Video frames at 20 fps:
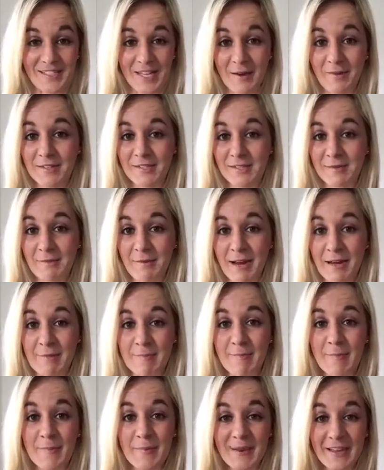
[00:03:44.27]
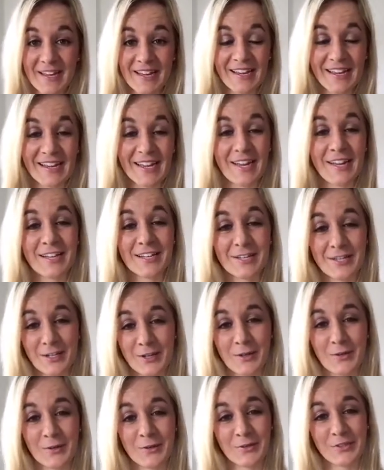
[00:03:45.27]
That was my big,
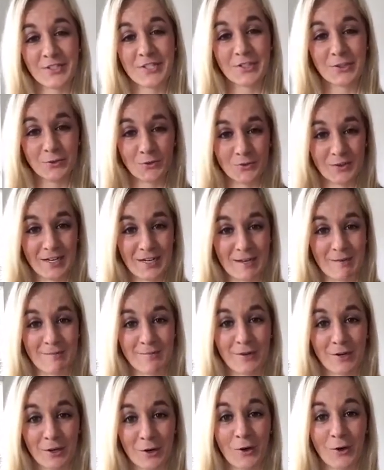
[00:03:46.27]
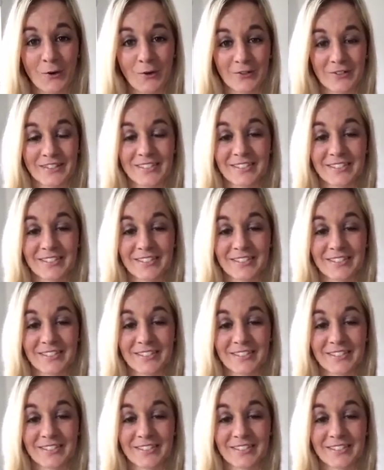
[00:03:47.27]
huge dream goal,